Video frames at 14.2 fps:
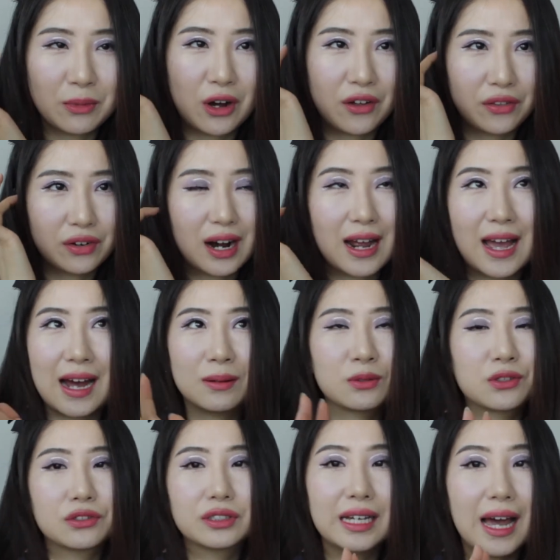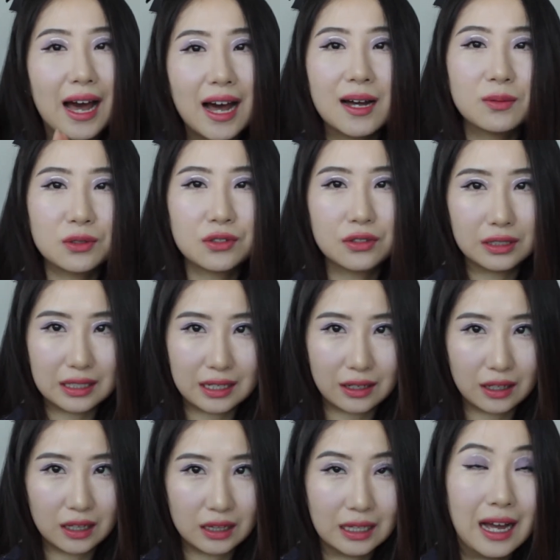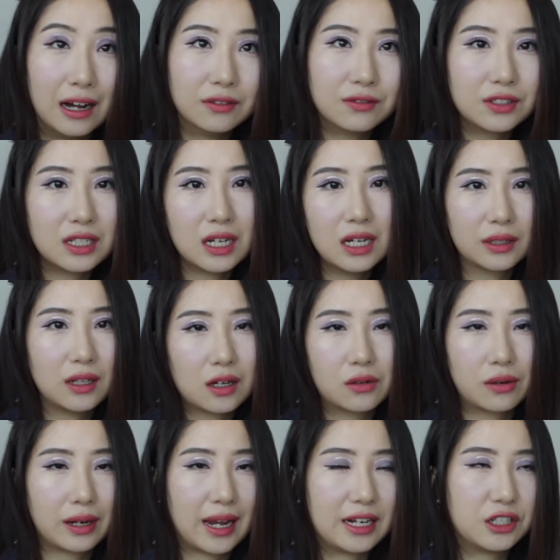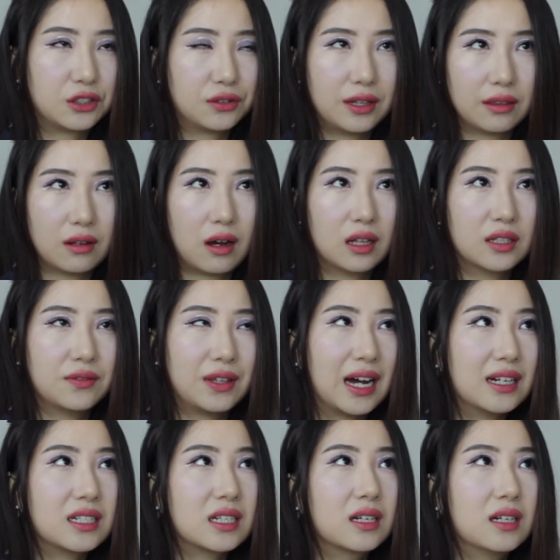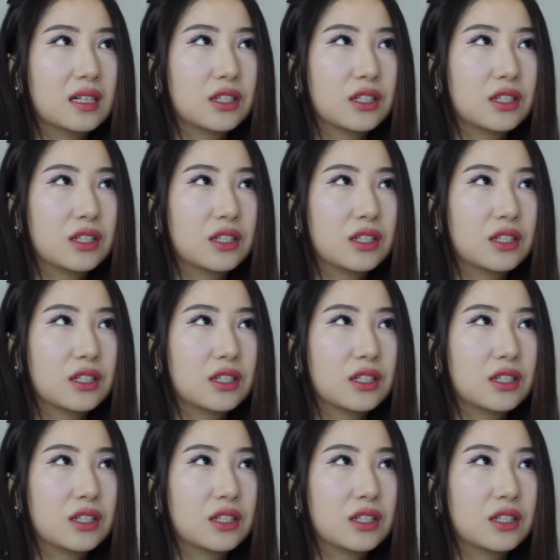author. I absolutely loved Clockwork Angel and all of that.